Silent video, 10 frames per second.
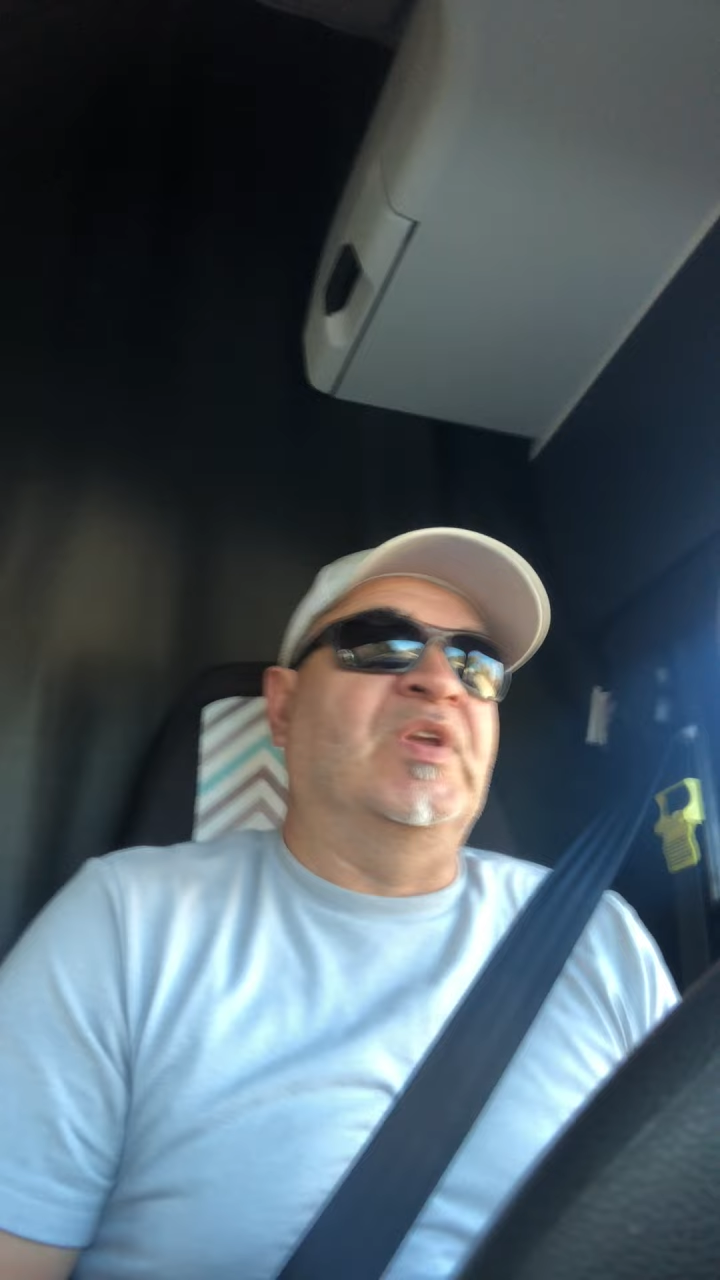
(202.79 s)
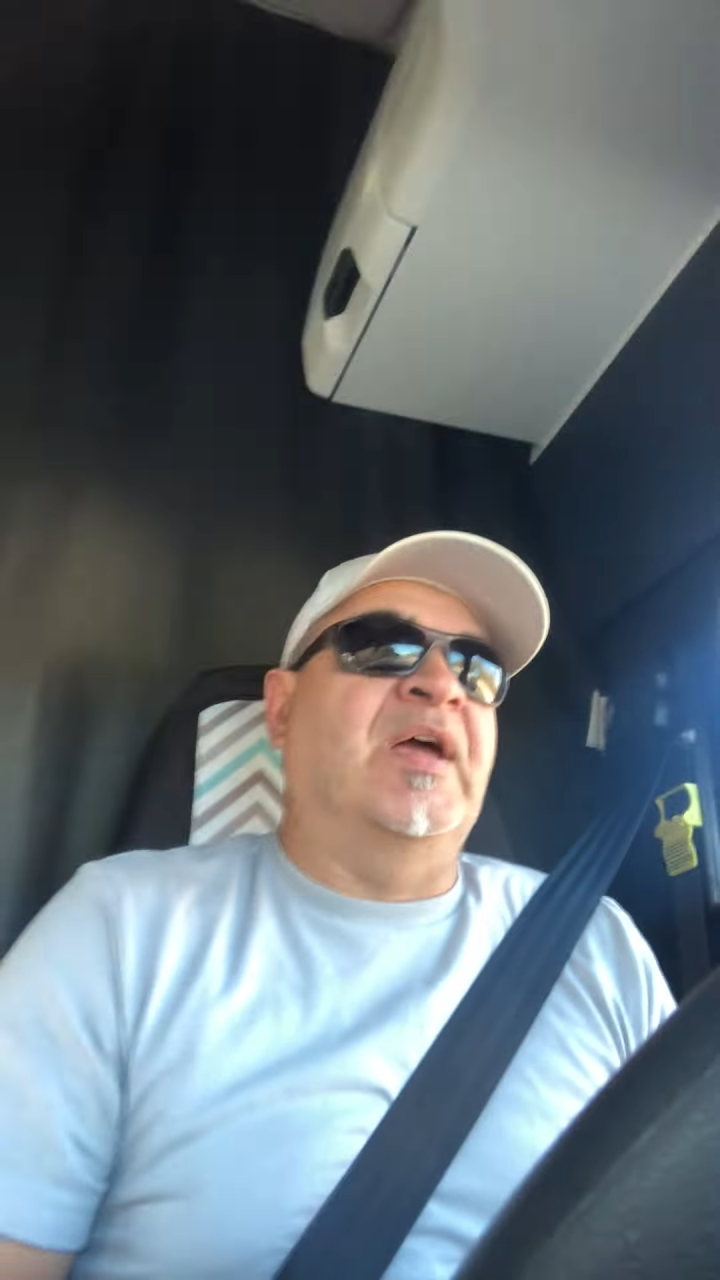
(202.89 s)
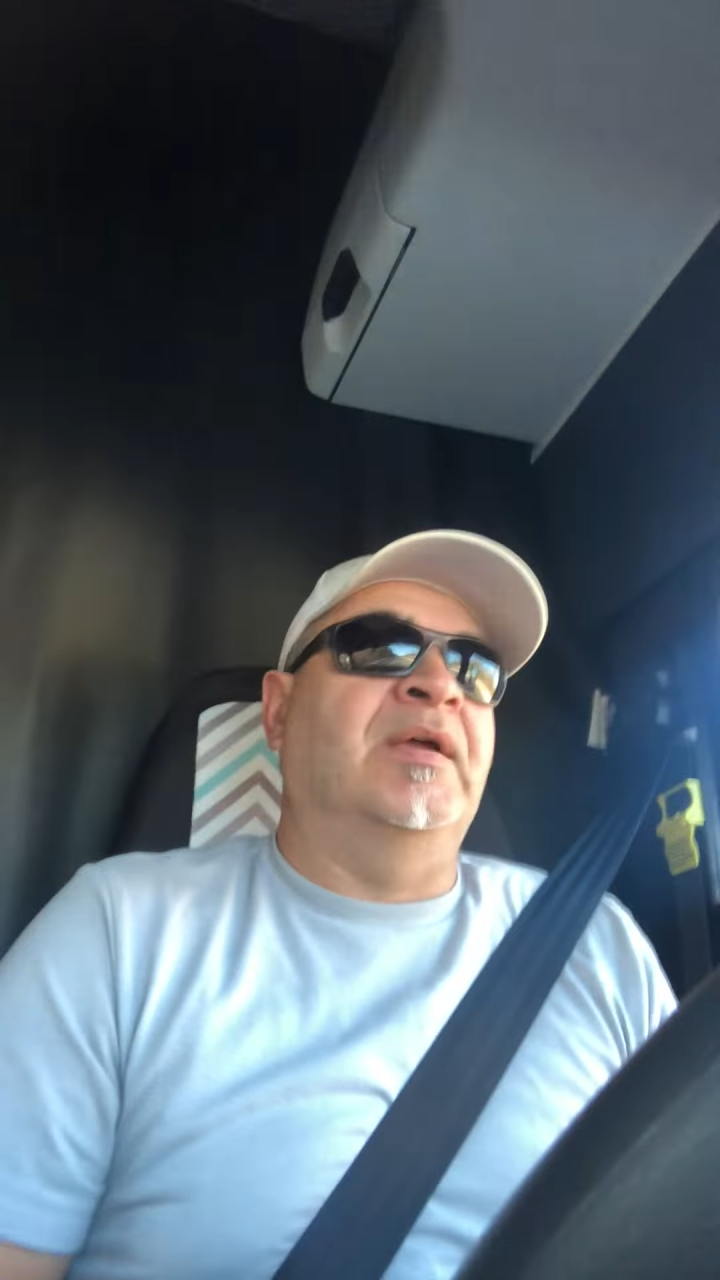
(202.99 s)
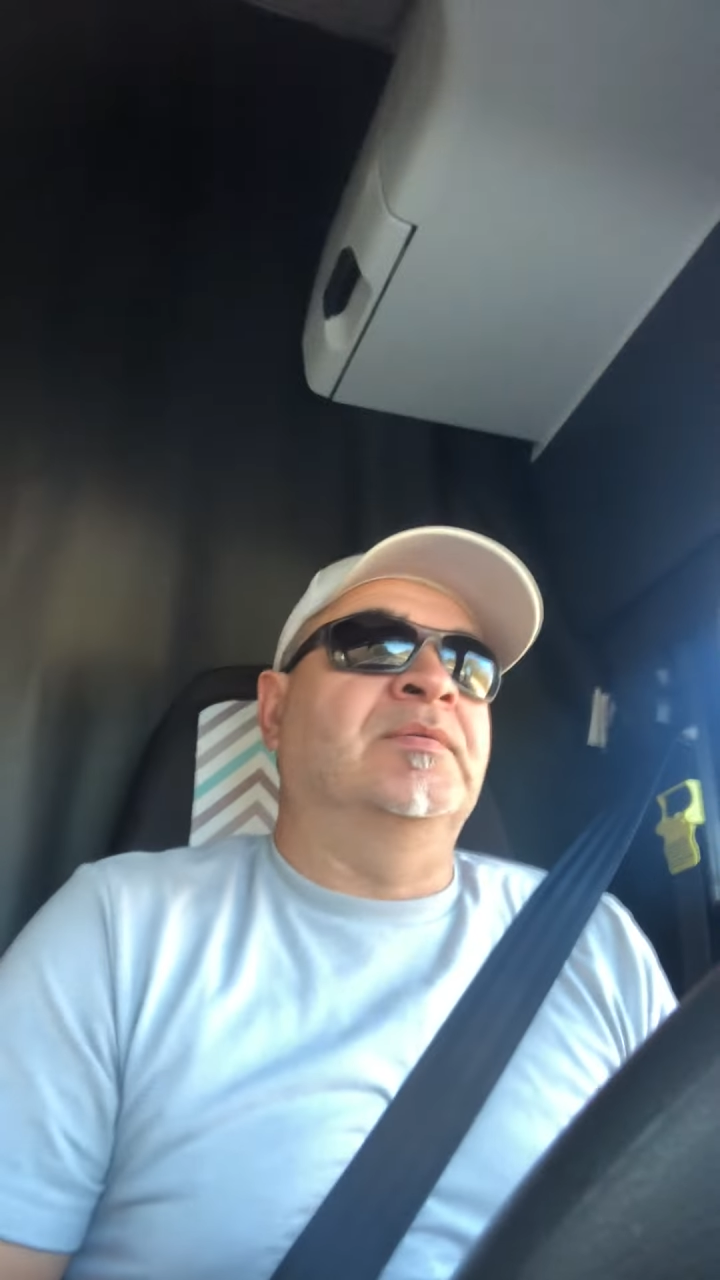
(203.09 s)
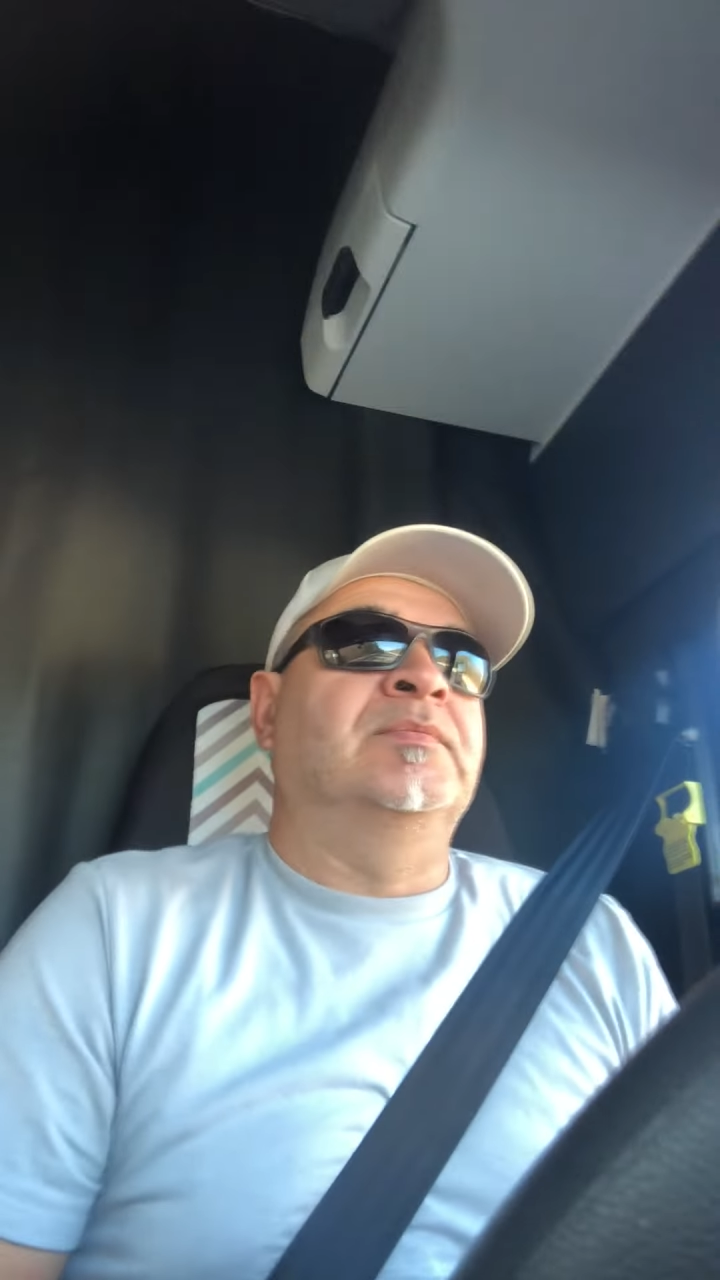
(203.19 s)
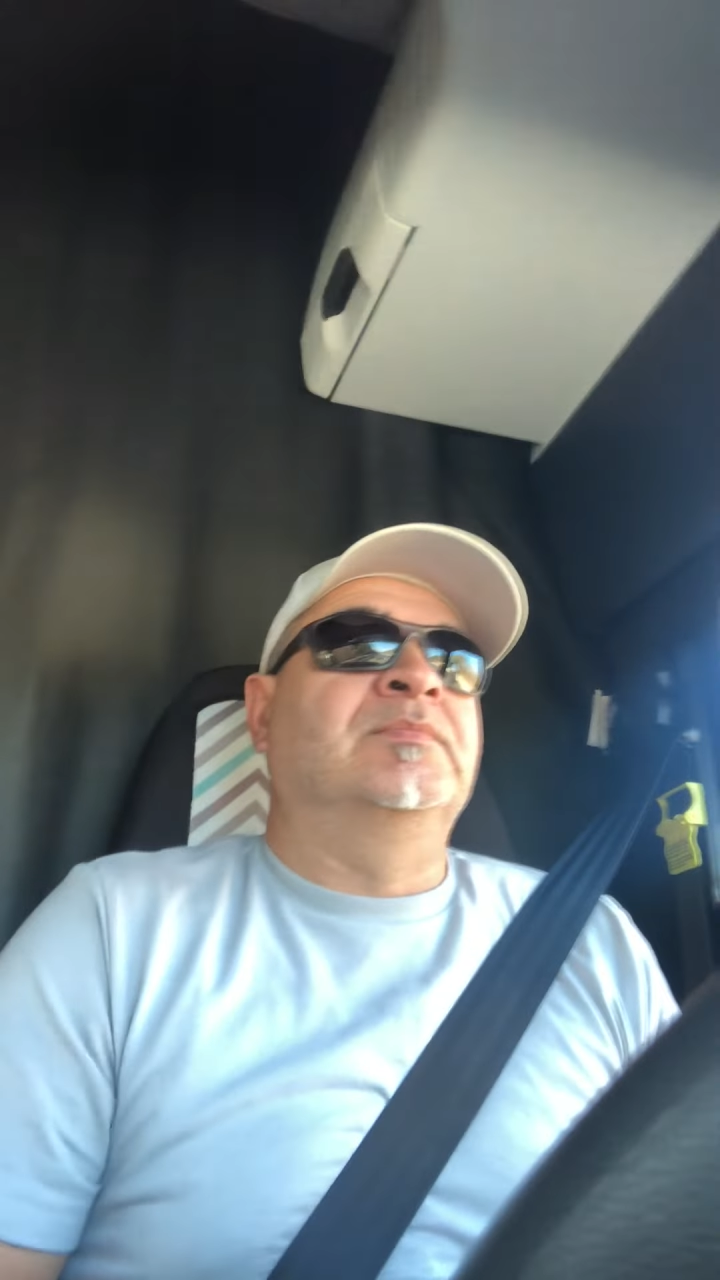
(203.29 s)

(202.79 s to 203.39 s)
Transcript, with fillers: Okay?